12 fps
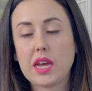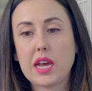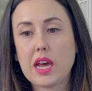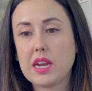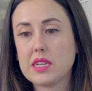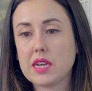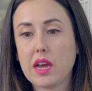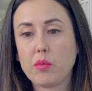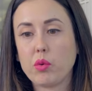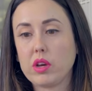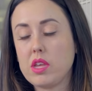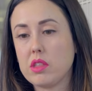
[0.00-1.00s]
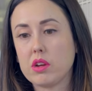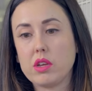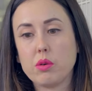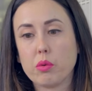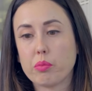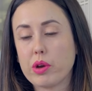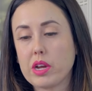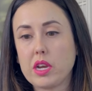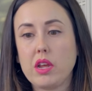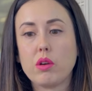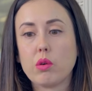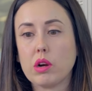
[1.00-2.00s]
at a time where either you're
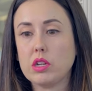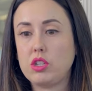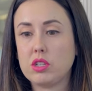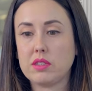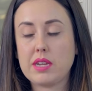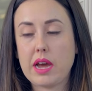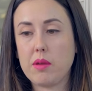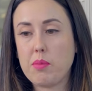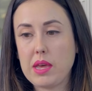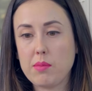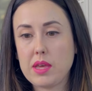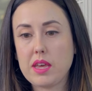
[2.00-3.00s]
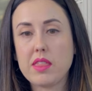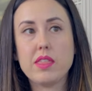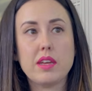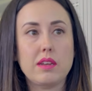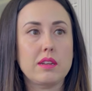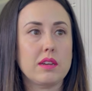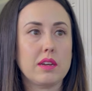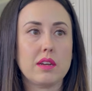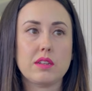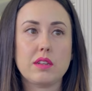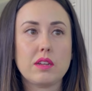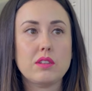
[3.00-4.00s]
pregnant or just had a baby and then
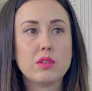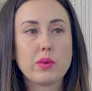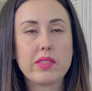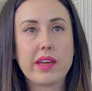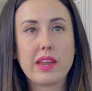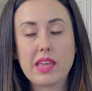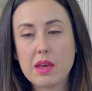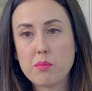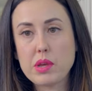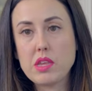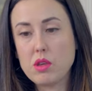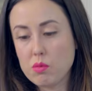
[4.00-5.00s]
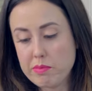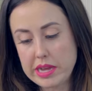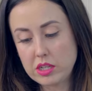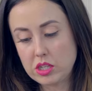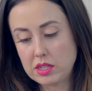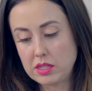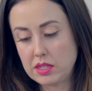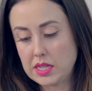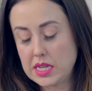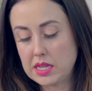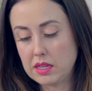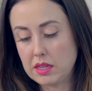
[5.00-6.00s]
doing that again but you mentioned
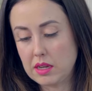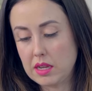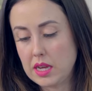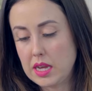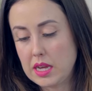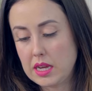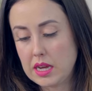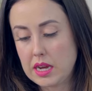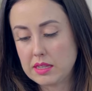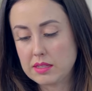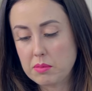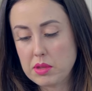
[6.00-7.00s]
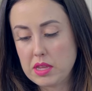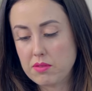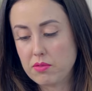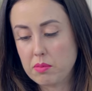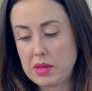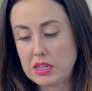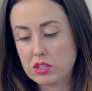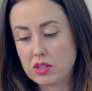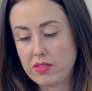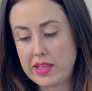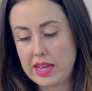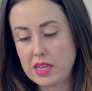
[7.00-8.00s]
in some of the
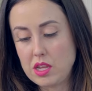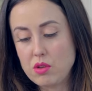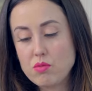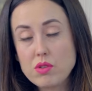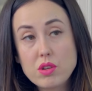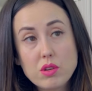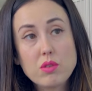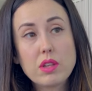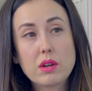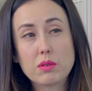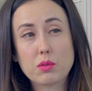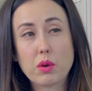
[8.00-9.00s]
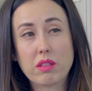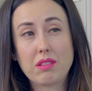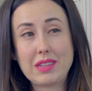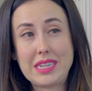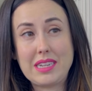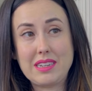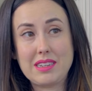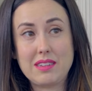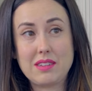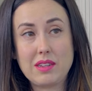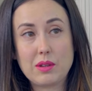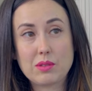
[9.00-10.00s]
information that you knew that it was worth leaning
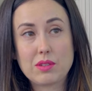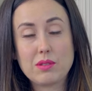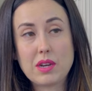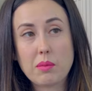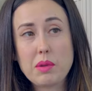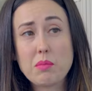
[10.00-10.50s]
into. So tell me